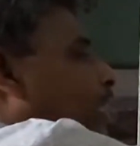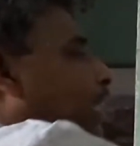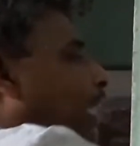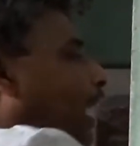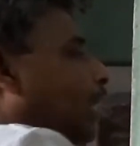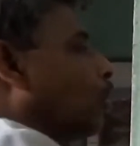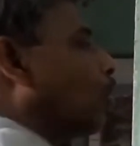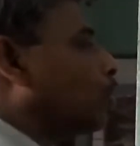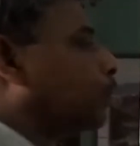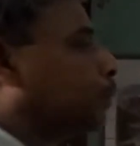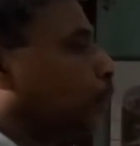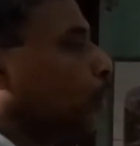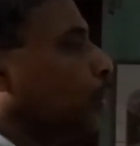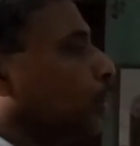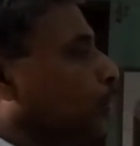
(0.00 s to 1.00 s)
most
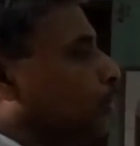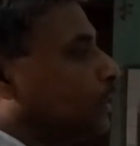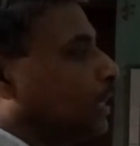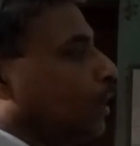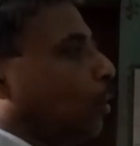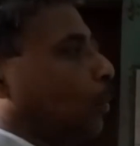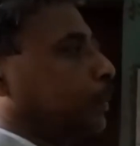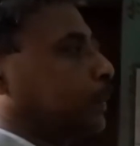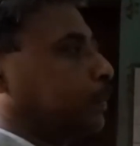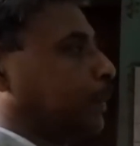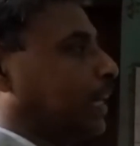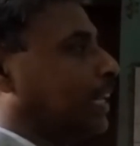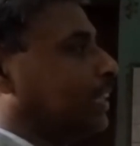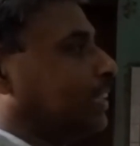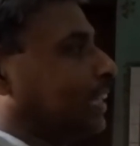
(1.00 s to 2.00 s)

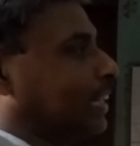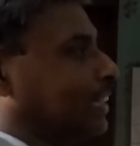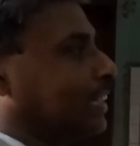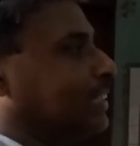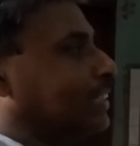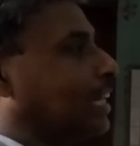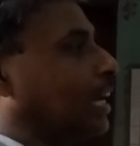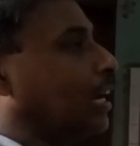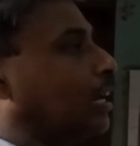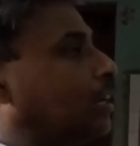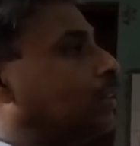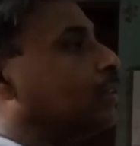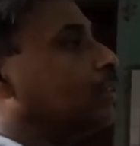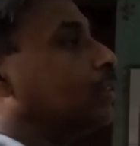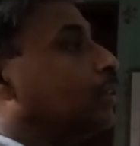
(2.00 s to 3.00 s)
prominent
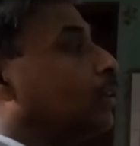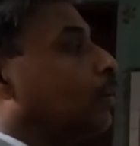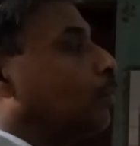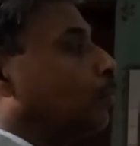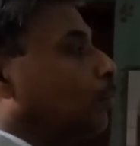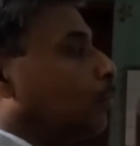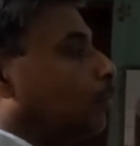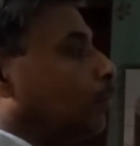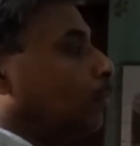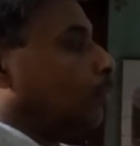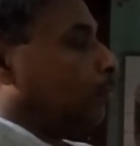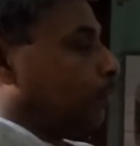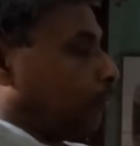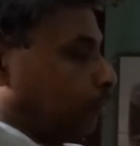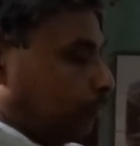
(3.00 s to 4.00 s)
disadvantage of
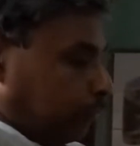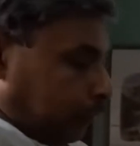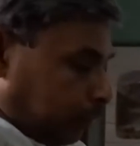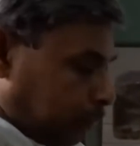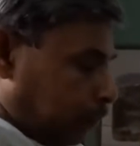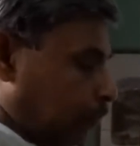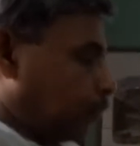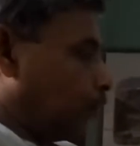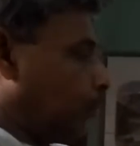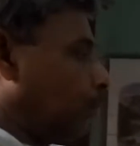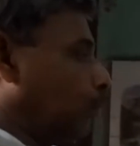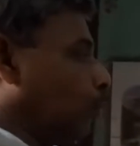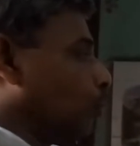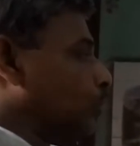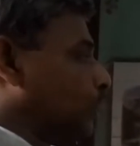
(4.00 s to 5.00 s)
this
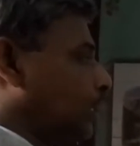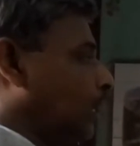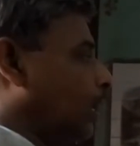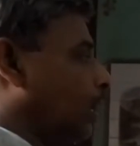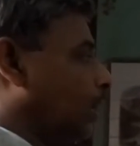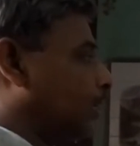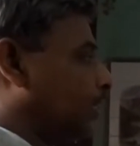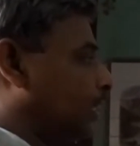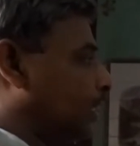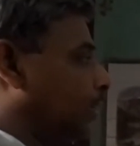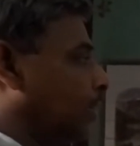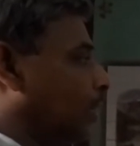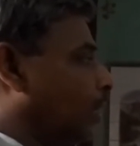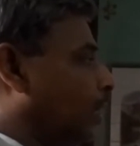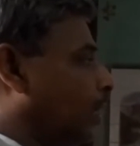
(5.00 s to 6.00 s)
process.
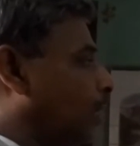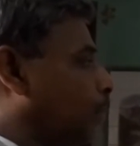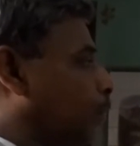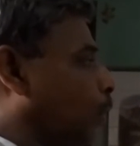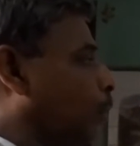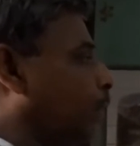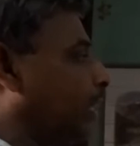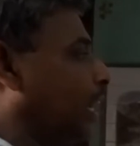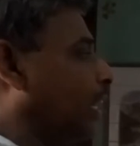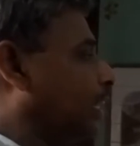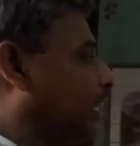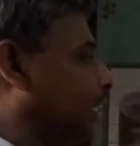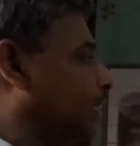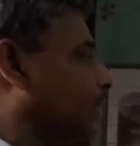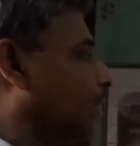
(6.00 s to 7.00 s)
Right now
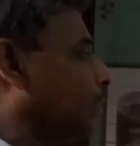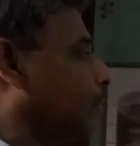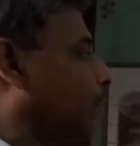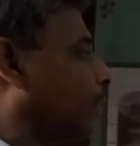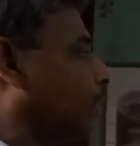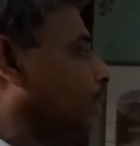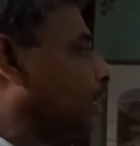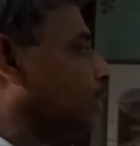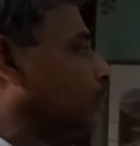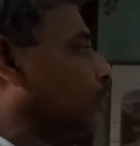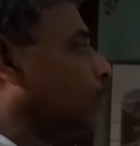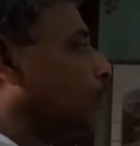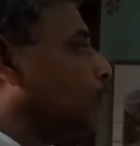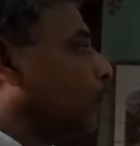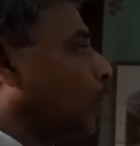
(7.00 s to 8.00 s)
we are coming
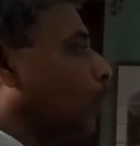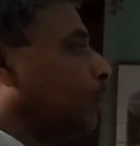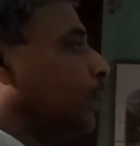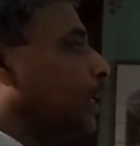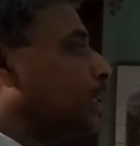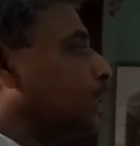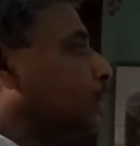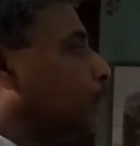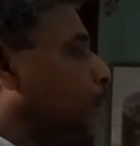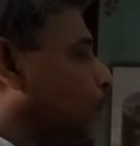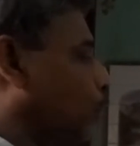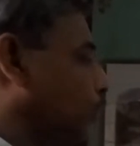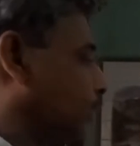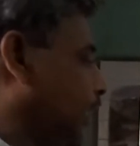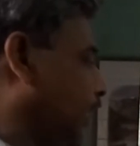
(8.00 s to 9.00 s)
to
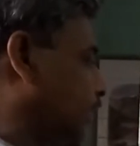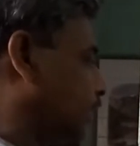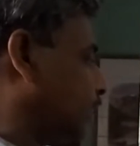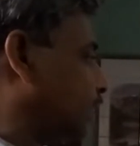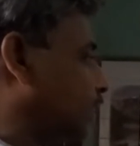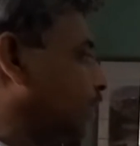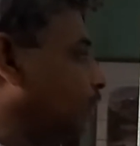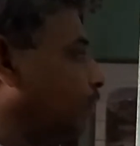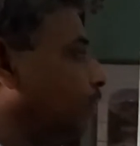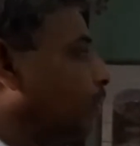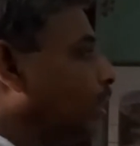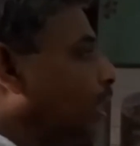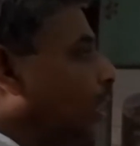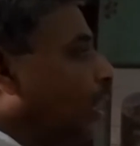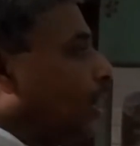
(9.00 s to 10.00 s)
process of
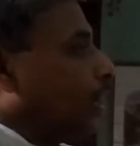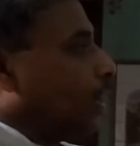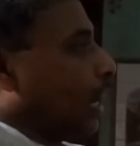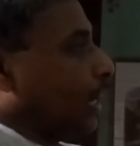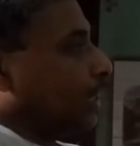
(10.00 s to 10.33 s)
fertilization.